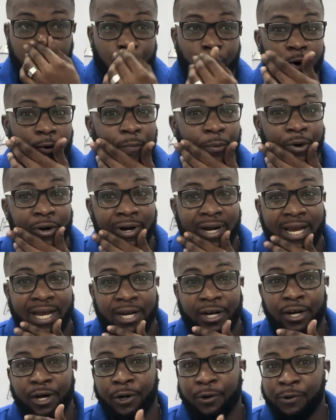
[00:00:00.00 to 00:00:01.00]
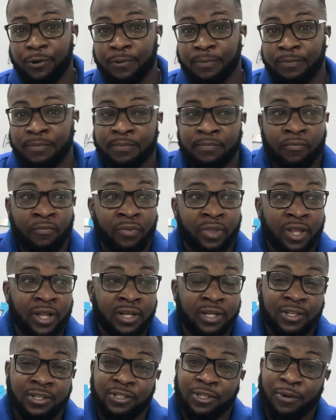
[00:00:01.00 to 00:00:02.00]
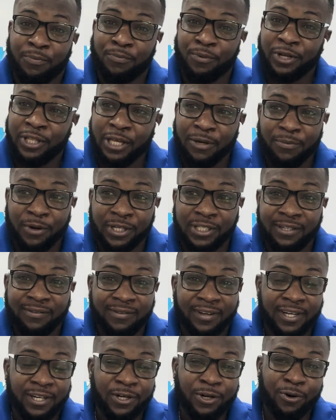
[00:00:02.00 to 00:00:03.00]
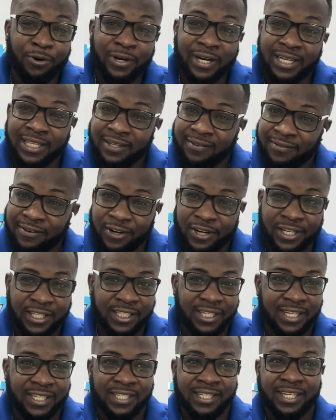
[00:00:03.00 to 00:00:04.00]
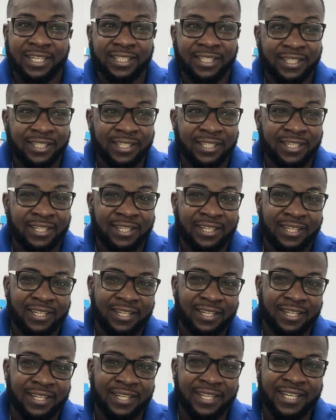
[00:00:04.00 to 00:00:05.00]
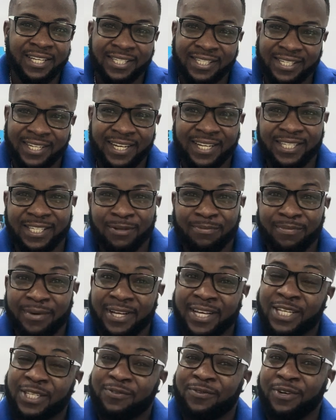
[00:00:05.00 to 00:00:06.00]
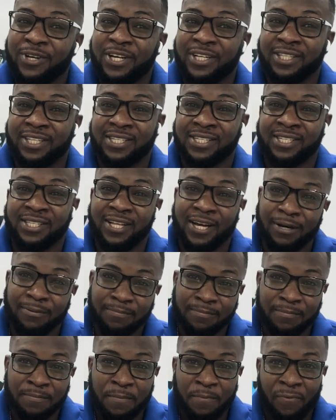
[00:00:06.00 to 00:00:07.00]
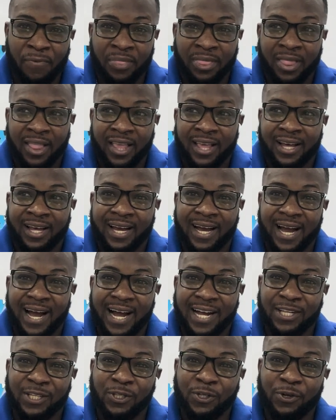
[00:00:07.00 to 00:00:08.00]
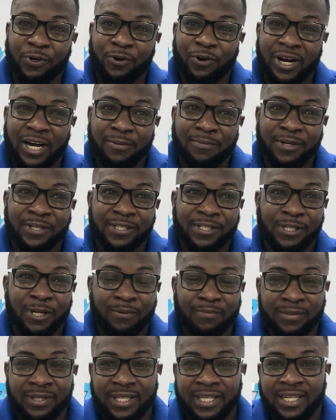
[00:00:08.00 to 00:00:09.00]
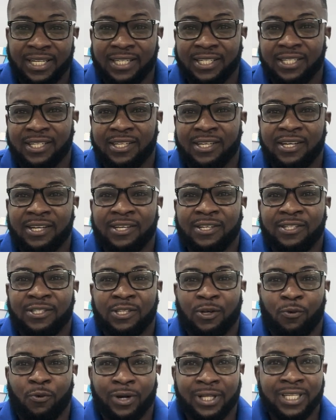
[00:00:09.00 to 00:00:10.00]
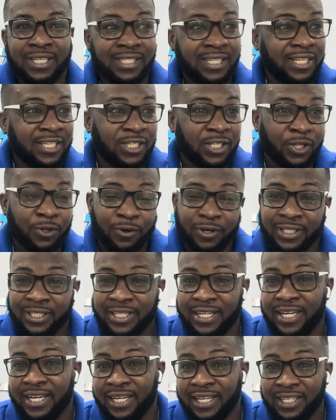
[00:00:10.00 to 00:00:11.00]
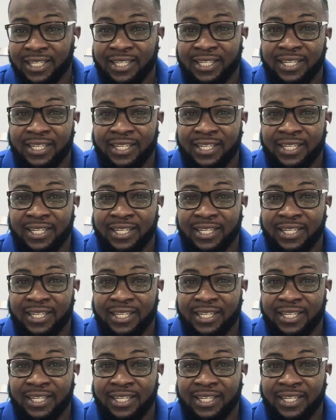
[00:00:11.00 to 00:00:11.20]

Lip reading: Portmore right now. So pretty much if you don't get the furnitures yet, this is the place for you to stop and to grab something. So what is in store today?